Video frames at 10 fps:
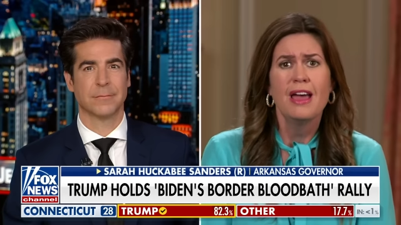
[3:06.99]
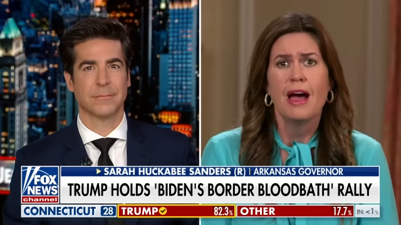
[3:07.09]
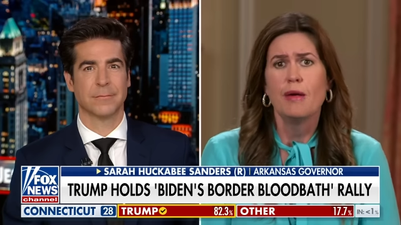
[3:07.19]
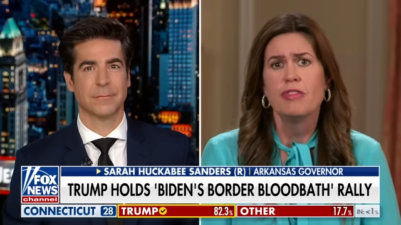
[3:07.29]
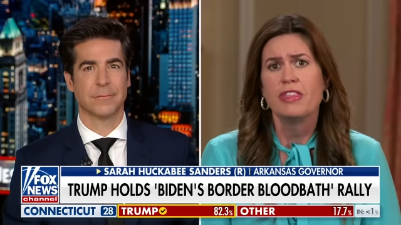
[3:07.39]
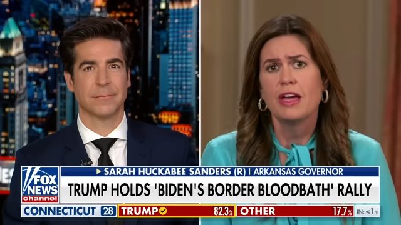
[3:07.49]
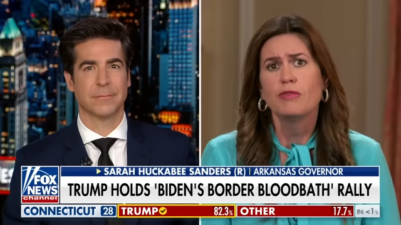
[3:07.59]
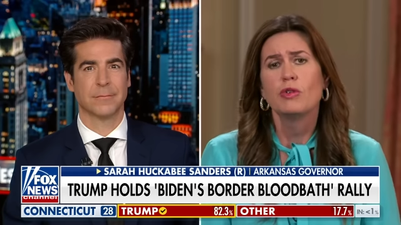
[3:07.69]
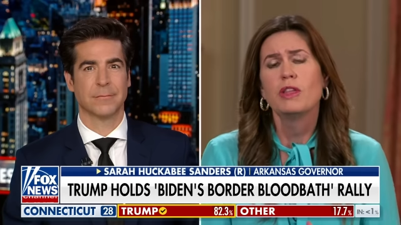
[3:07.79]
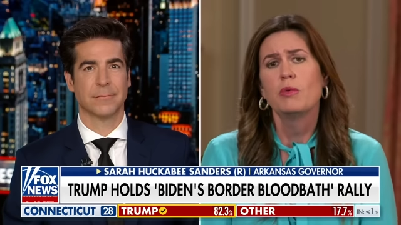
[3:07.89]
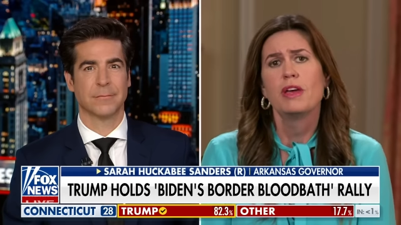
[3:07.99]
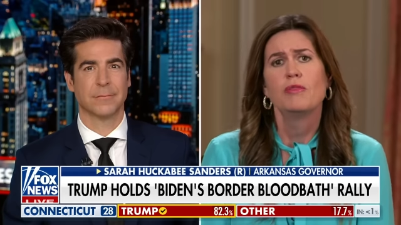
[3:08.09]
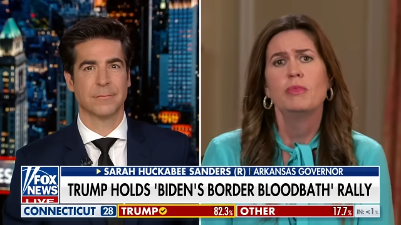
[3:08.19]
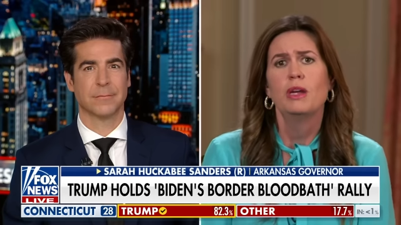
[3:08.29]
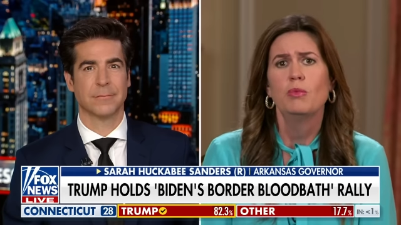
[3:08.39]
Speaker 1: I'm thankful that we
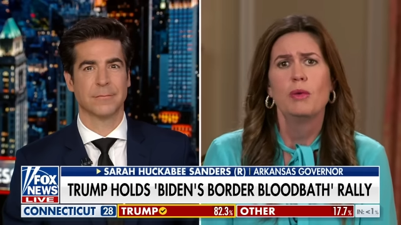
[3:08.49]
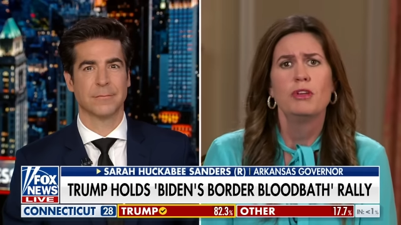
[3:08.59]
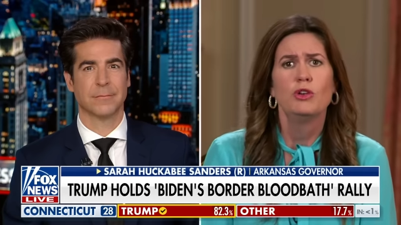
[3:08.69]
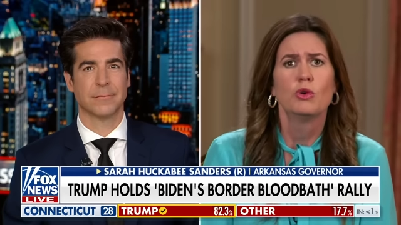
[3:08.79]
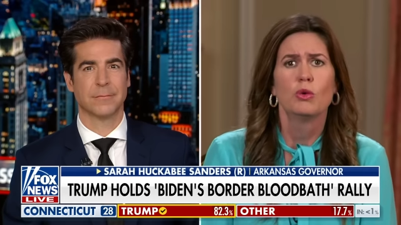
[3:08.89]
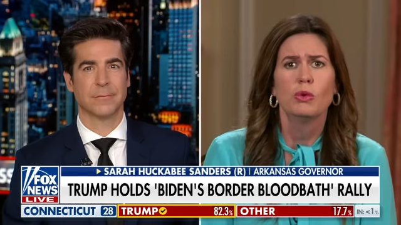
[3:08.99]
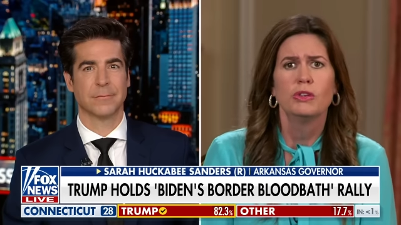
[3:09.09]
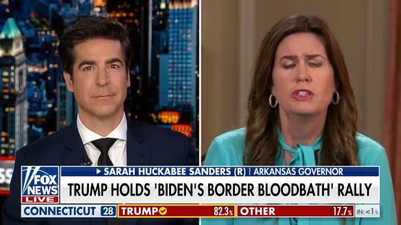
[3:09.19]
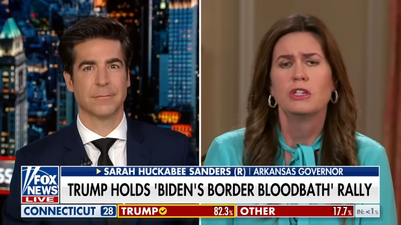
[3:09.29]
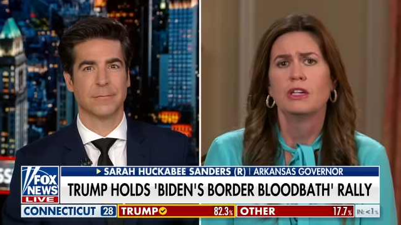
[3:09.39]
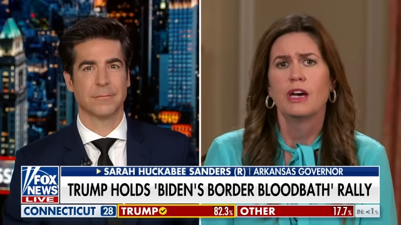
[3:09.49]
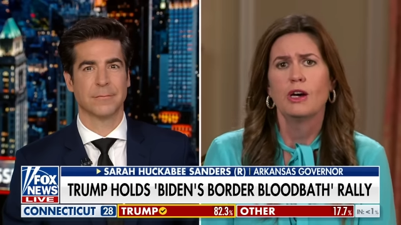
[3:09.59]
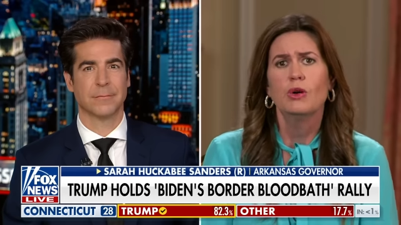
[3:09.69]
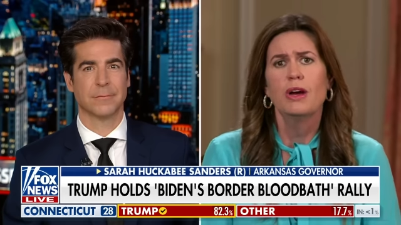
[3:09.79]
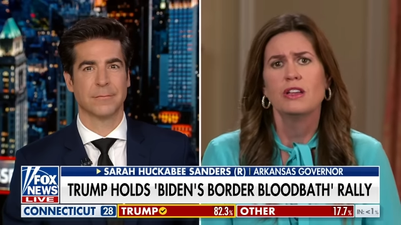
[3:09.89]
have men and women who are willing to
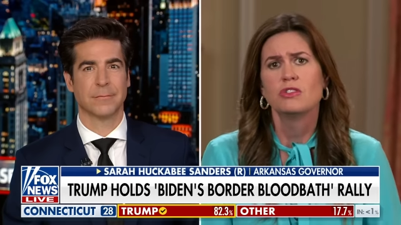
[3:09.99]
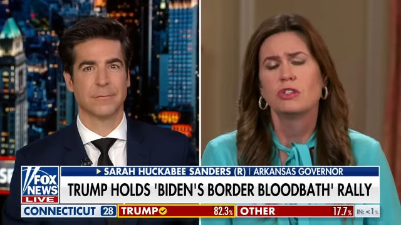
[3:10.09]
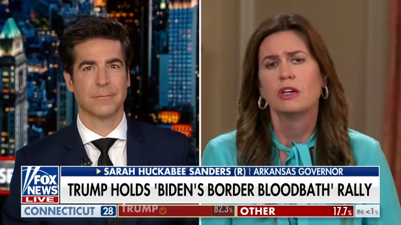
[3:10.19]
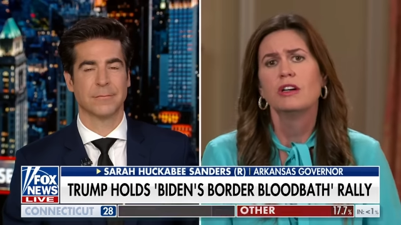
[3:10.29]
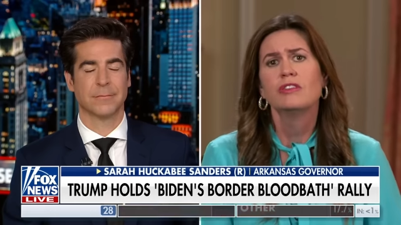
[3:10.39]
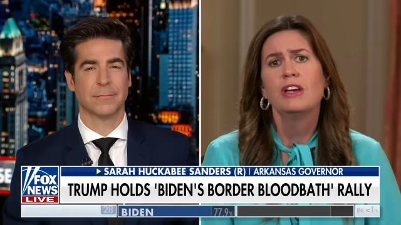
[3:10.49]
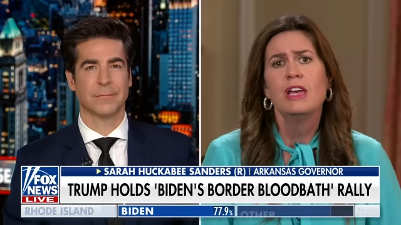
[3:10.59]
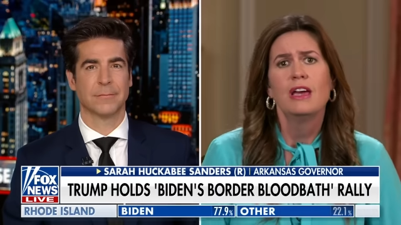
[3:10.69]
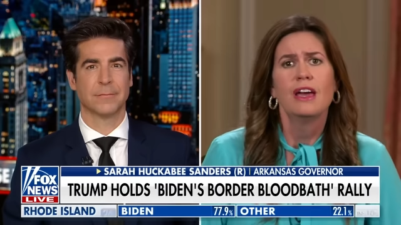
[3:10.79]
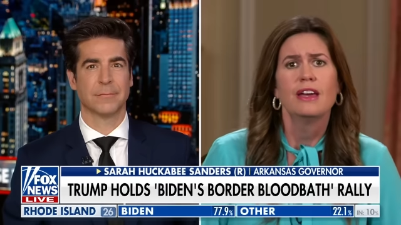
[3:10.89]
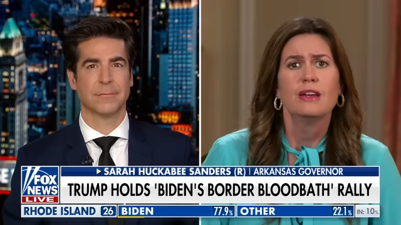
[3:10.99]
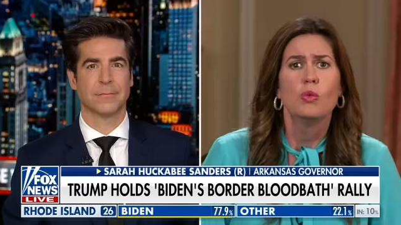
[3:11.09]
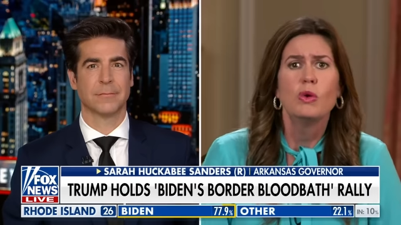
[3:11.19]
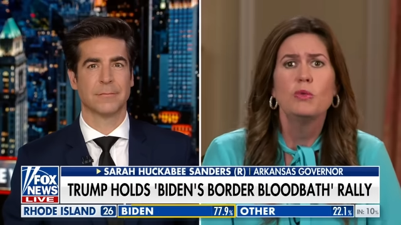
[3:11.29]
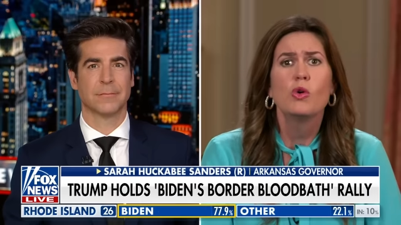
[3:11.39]
go and serve, and
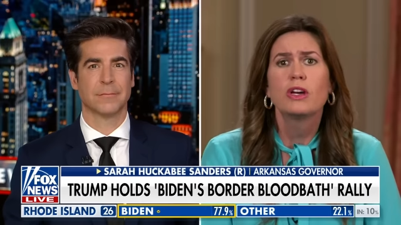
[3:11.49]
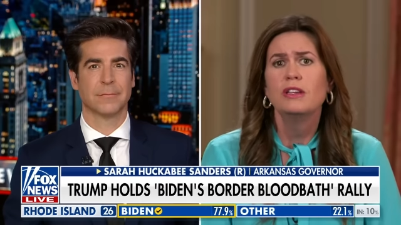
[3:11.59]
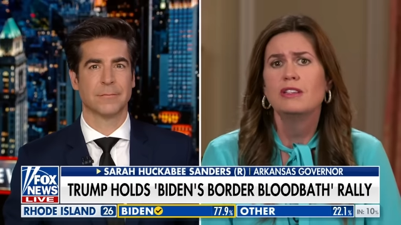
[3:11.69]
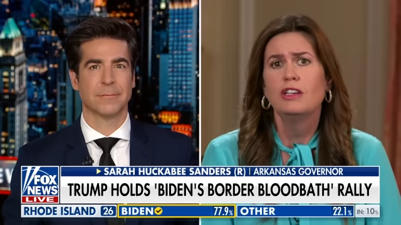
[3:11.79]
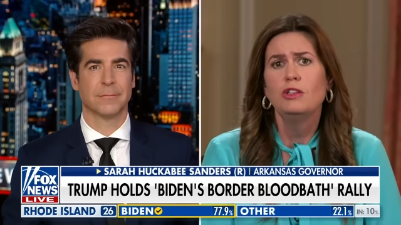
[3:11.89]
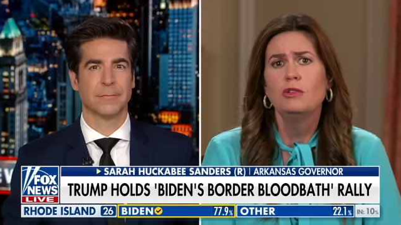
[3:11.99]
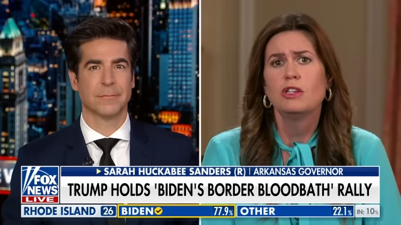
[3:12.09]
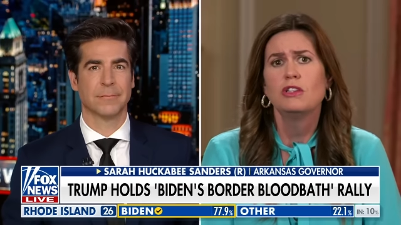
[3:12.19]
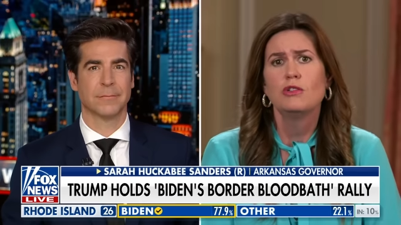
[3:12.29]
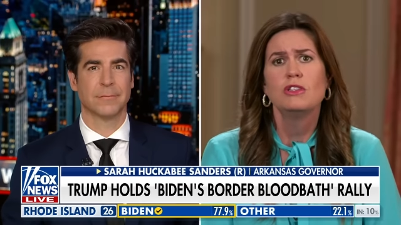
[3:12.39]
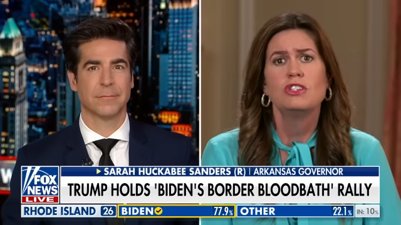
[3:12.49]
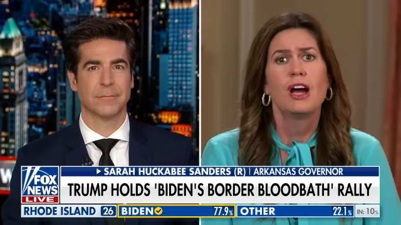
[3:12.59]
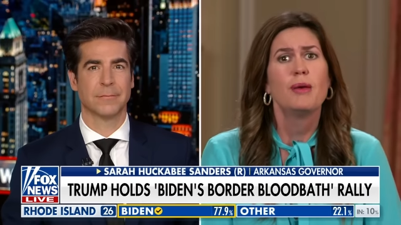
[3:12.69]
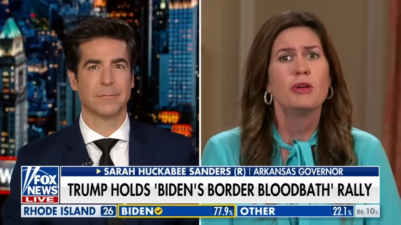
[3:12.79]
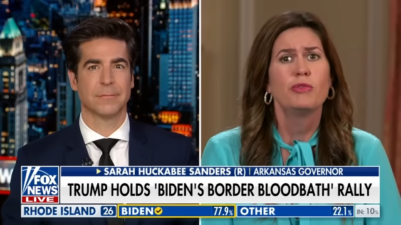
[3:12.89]
we will continue to do the
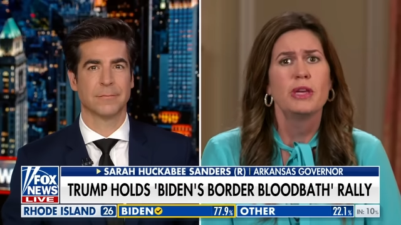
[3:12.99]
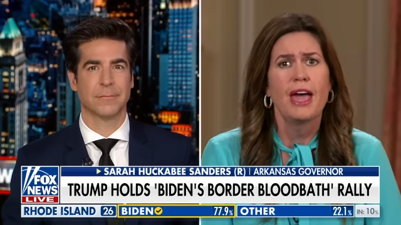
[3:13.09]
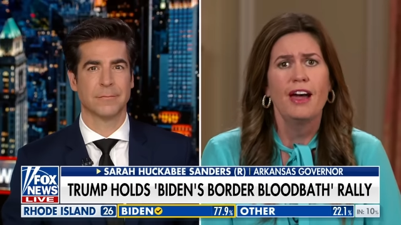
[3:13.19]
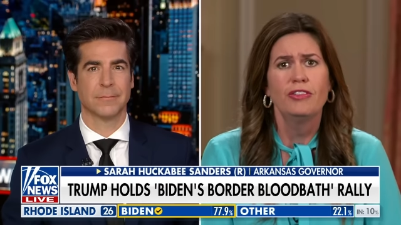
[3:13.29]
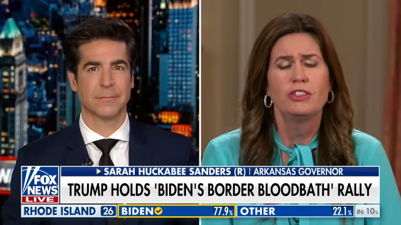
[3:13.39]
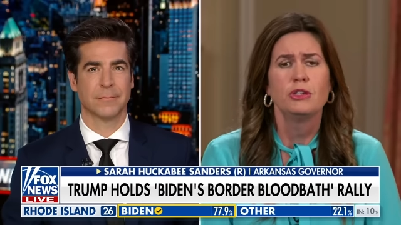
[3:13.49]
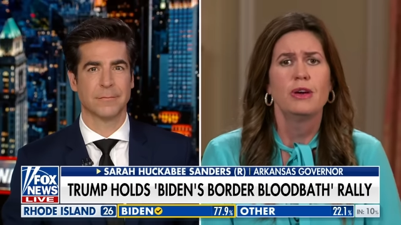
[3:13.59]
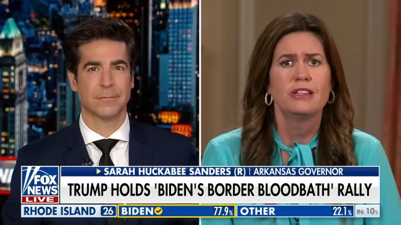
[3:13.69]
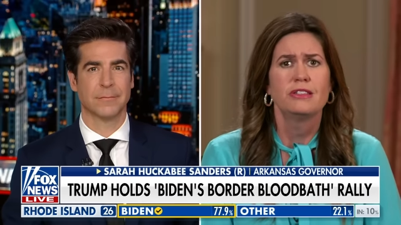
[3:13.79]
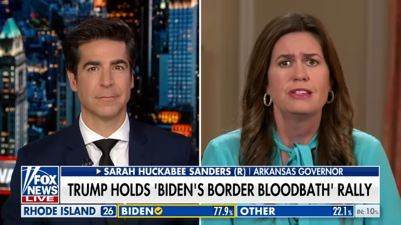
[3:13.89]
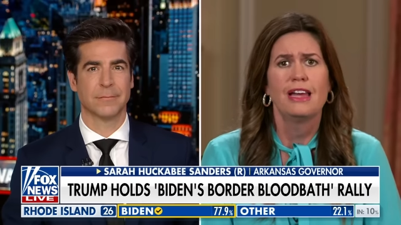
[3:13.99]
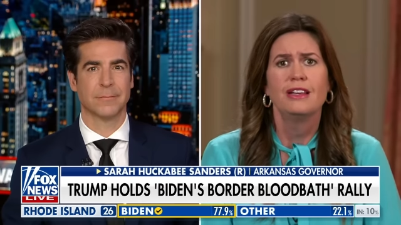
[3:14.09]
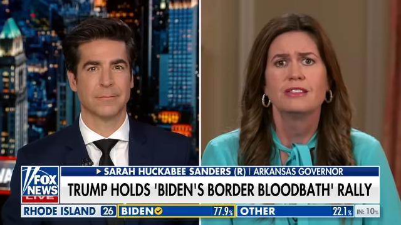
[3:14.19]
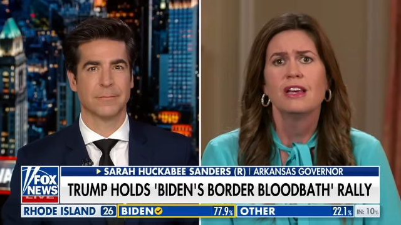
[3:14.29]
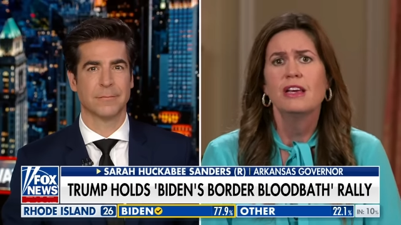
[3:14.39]
job if we have to as
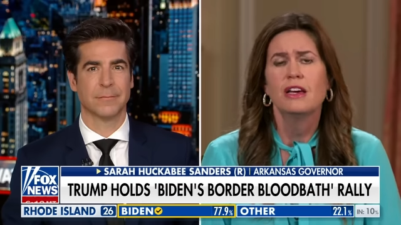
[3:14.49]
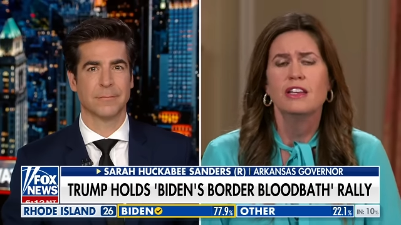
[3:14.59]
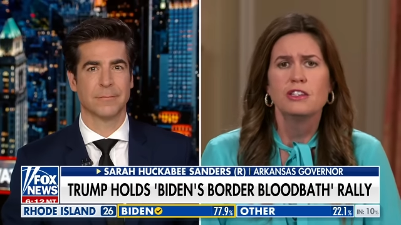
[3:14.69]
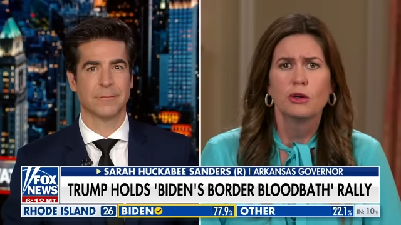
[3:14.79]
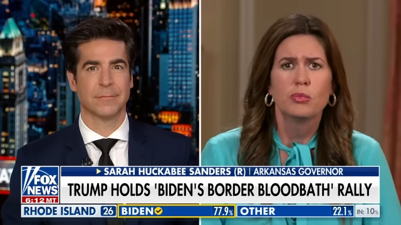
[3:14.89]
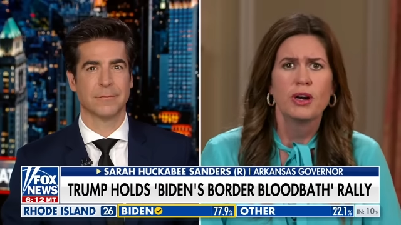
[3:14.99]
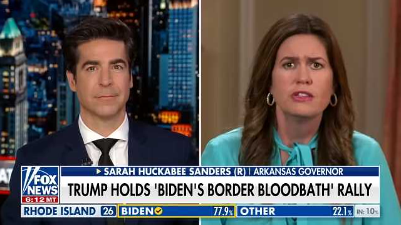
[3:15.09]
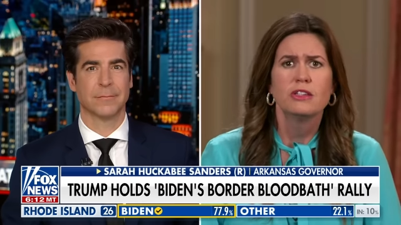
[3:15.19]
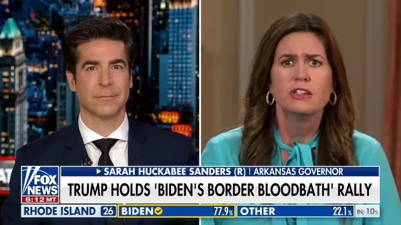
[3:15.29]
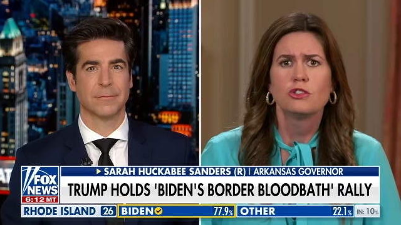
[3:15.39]
states until President